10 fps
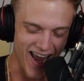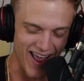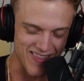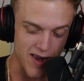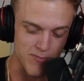
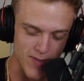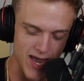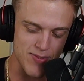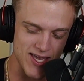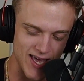and then
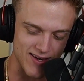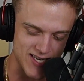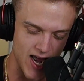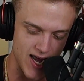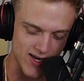maybe get
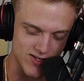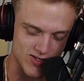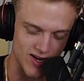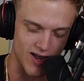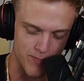
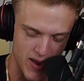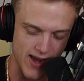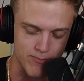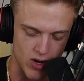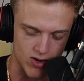tased, a
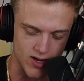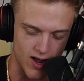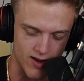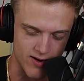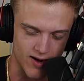paintball
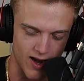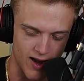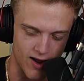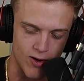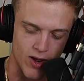gun.
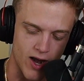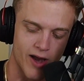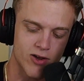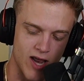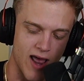Oh, and
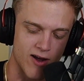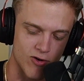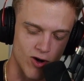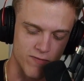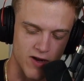I could add a
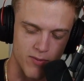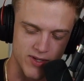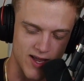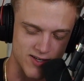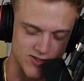Nerf gun,
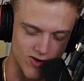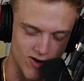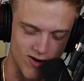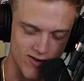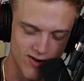but that doesn't
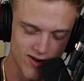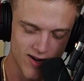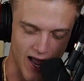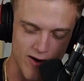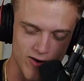hurt.
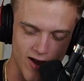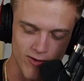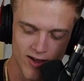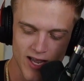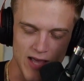I don't know.
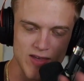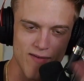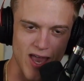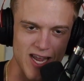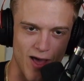If you have
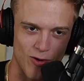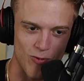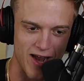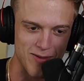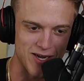any other
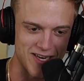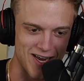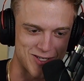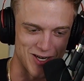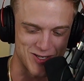
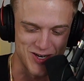recommendations,